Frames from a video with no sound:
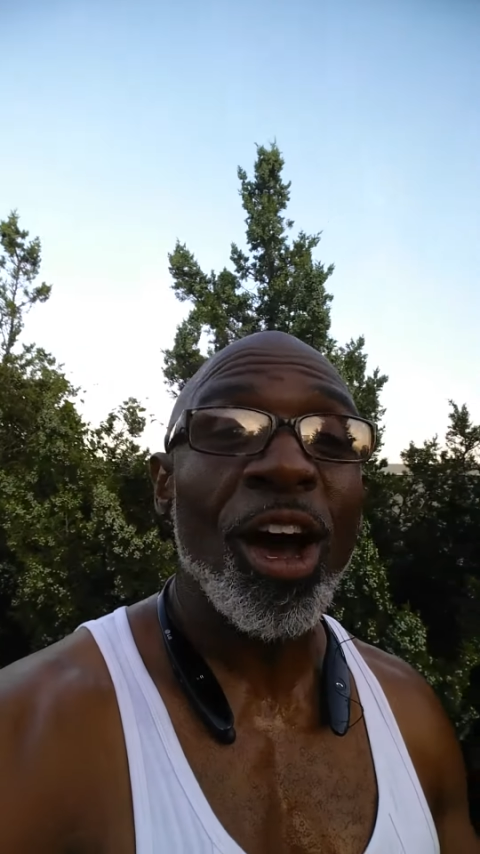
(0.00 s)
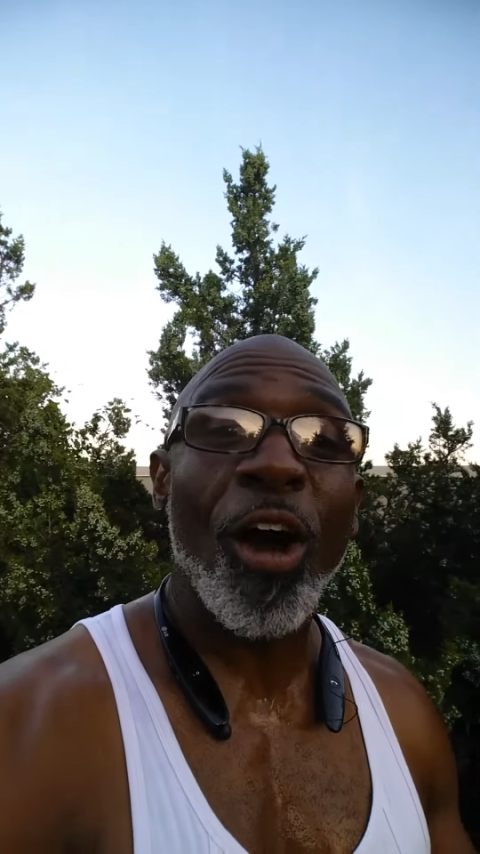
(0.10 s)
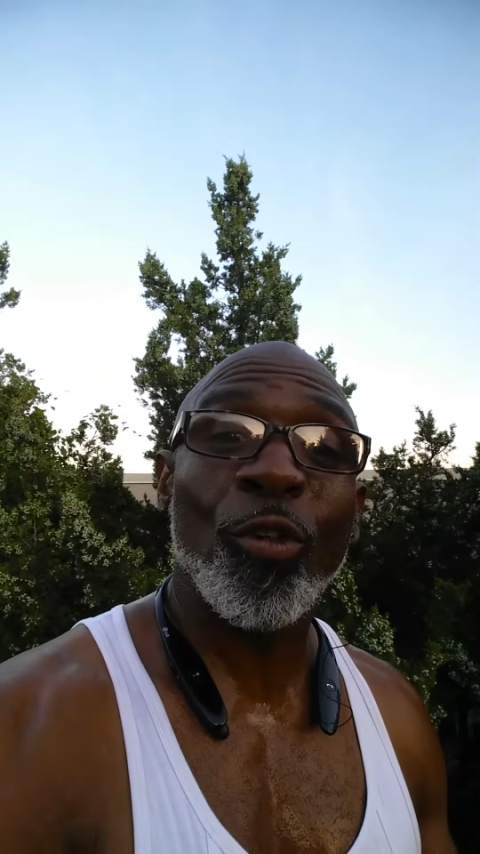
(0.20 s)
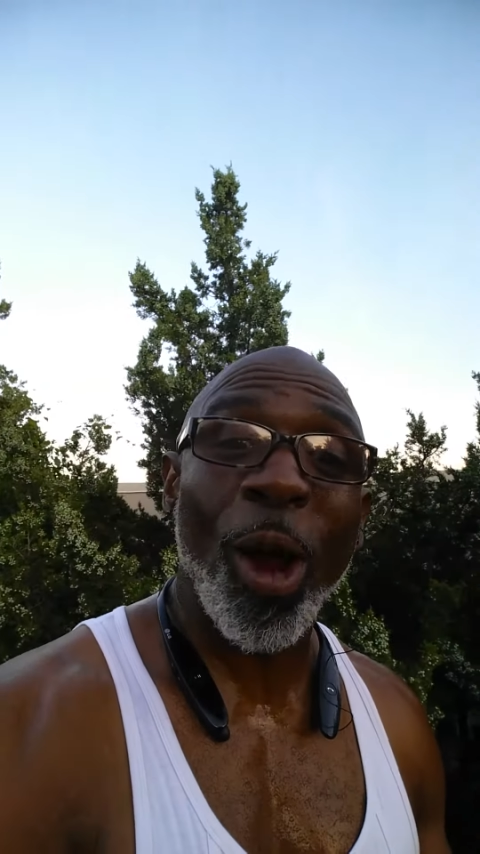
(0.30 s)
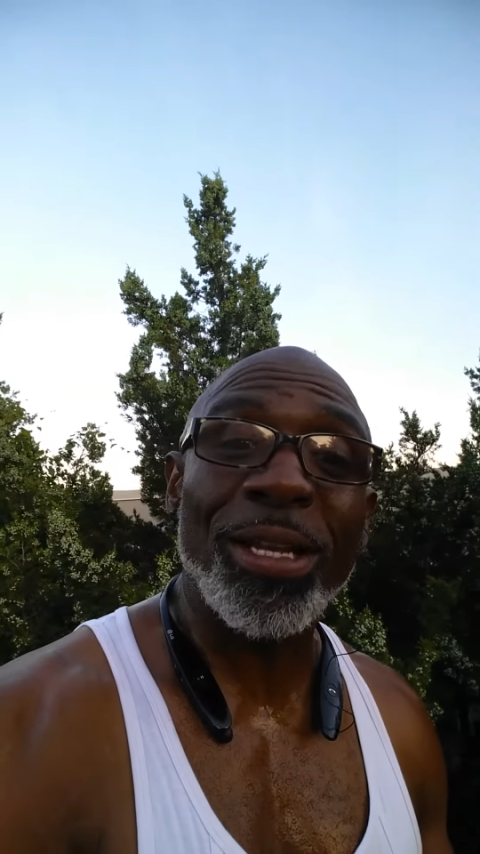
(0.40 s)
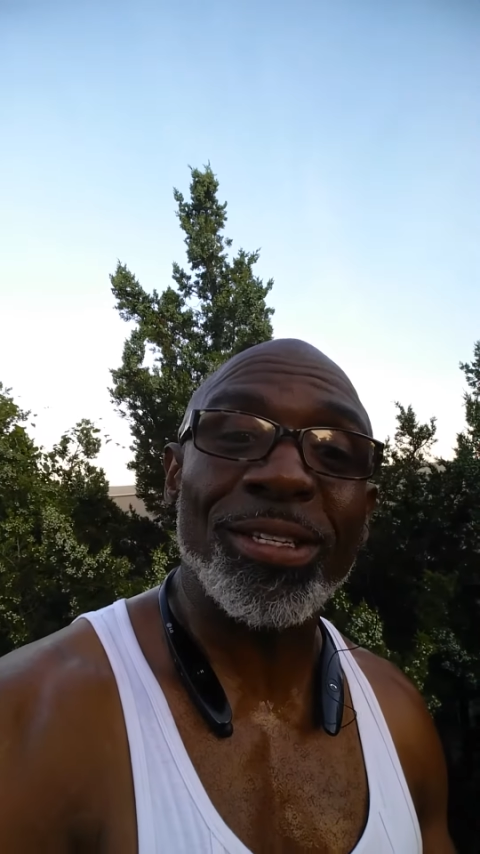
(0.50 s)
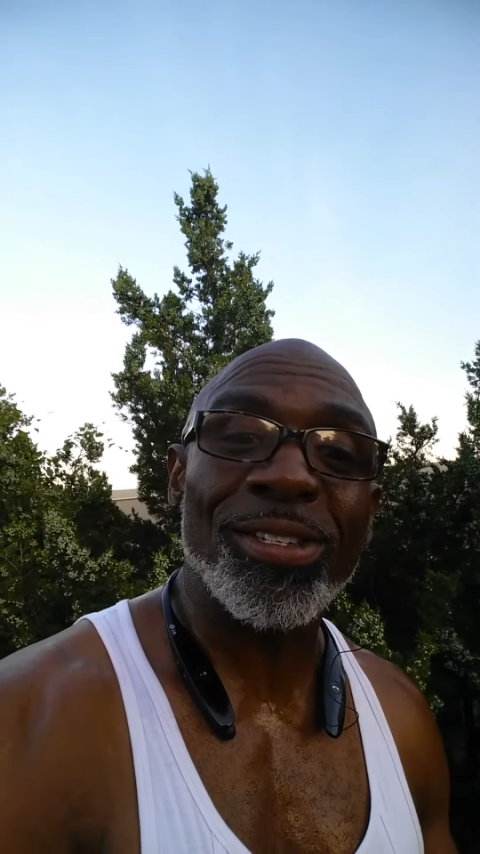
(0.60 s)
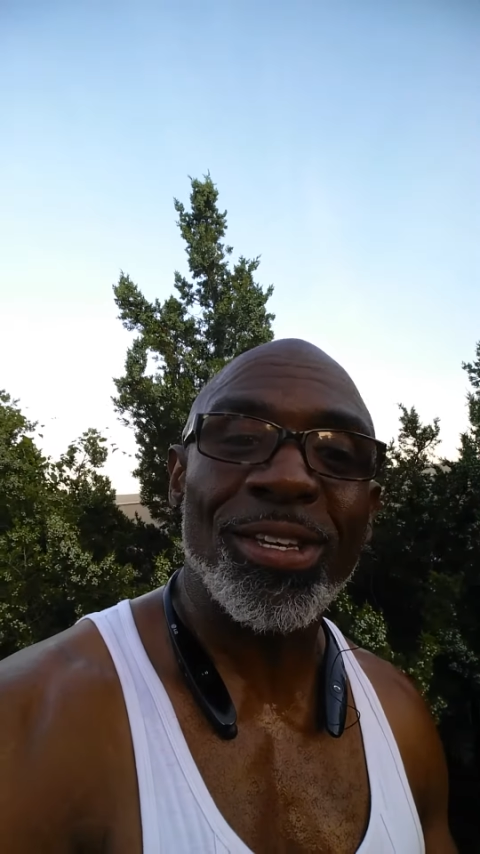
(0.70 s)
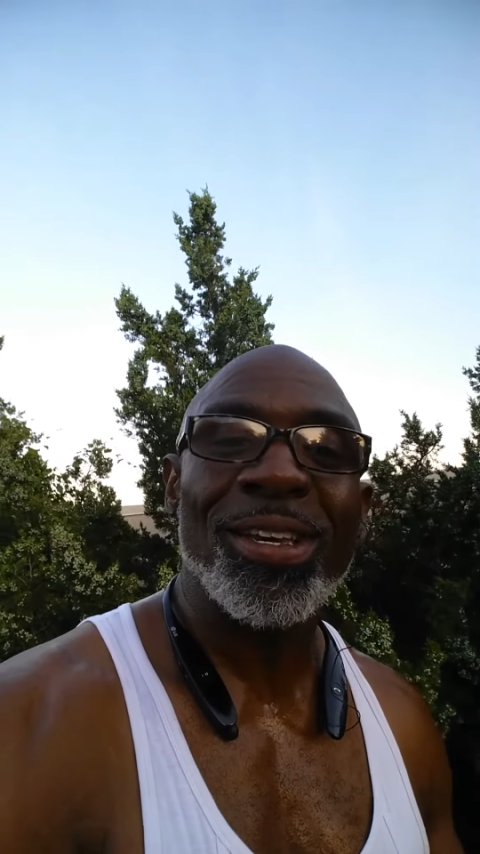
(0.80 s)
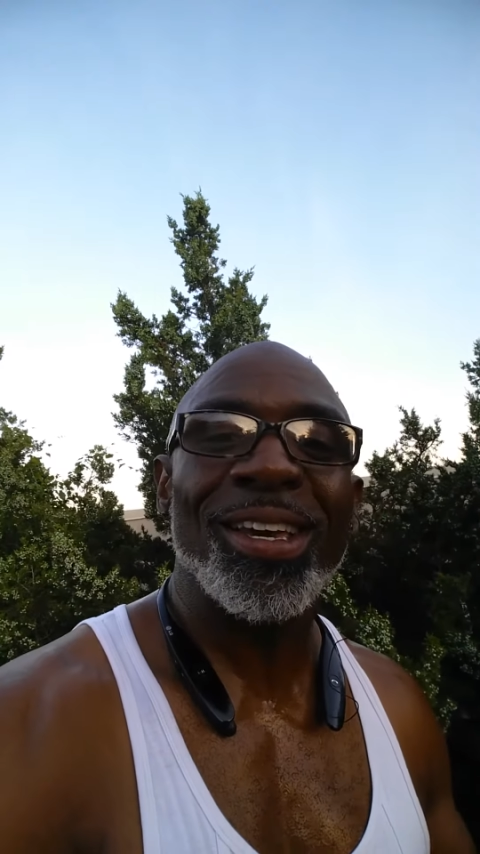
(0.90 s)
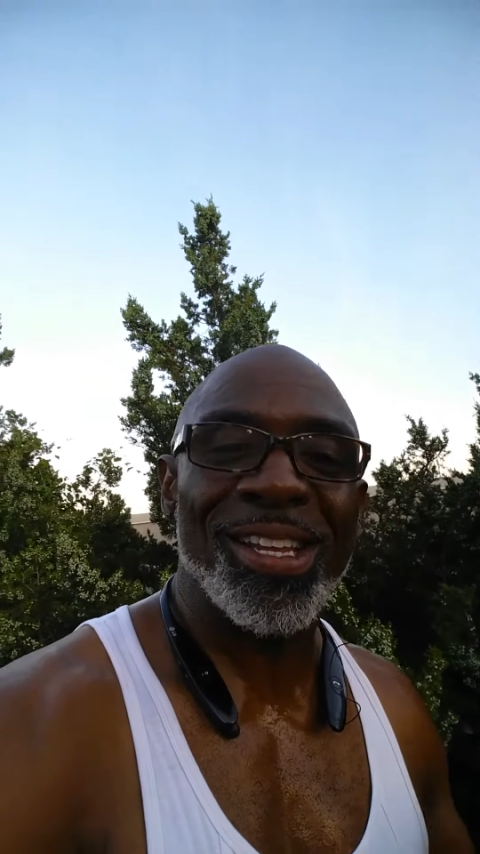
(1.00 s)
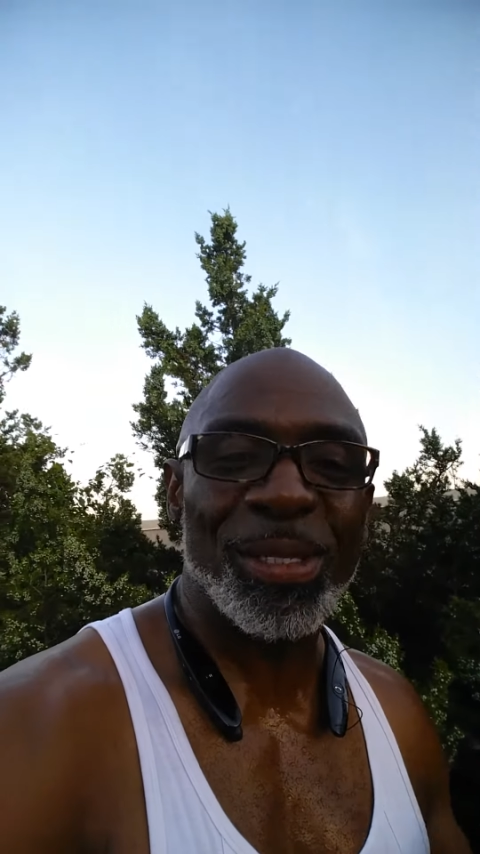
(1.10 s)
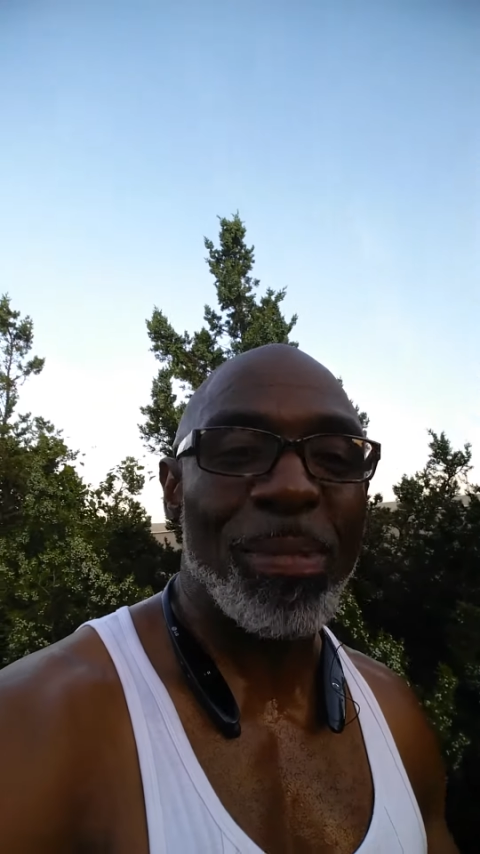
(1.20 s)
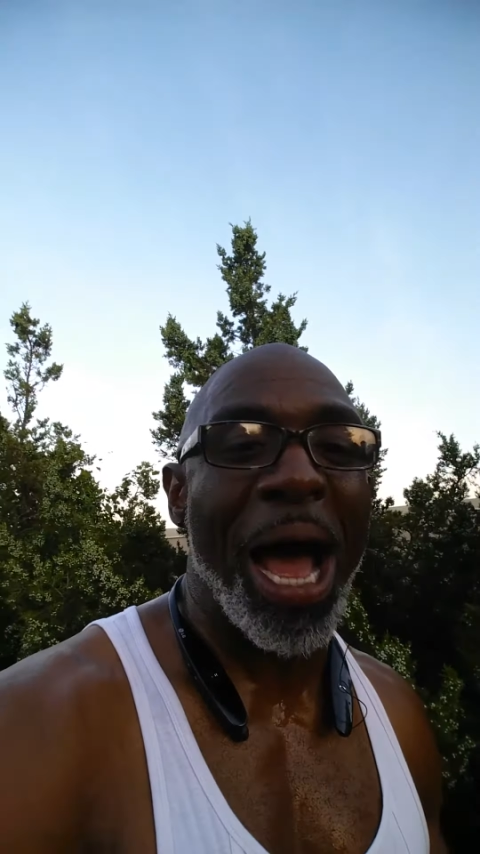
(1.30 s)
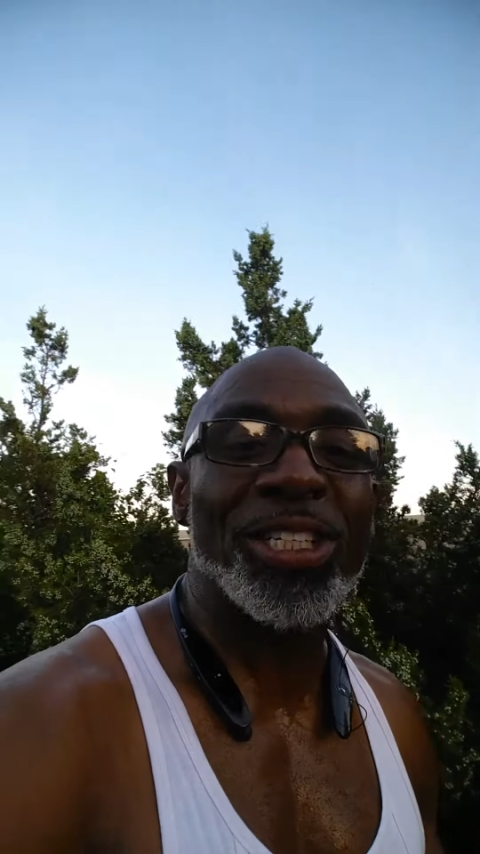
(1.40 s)
of greatness. It
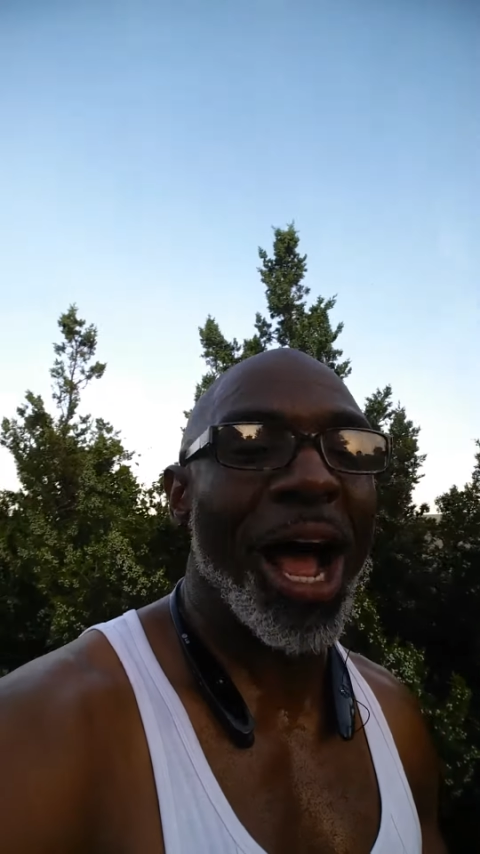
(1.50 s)
is my